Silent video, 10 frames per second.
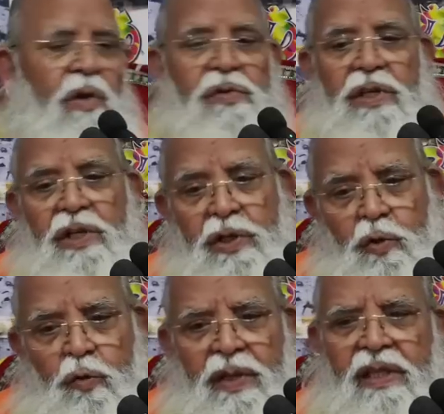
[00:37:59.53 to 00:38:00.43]
Now see
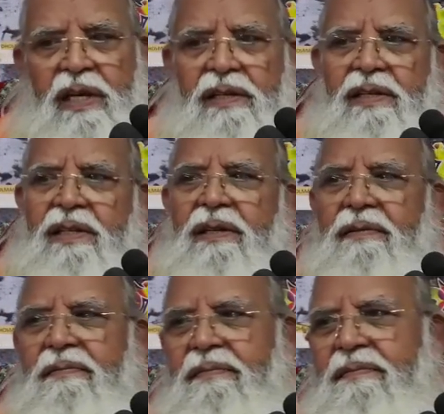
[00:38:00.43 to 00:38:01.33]
these two mantras.
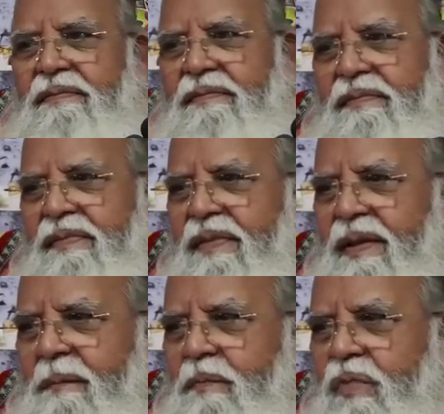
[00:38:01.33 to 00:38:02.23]

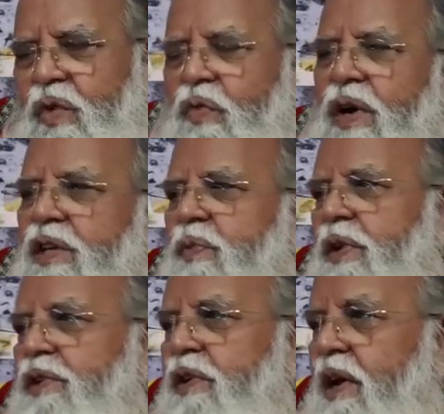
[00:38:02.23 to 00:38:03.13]
What is
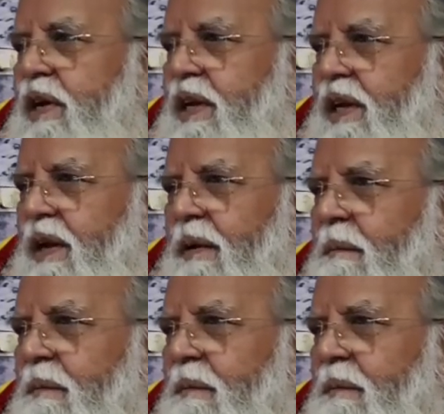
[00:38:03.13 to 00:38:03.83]
spirituality?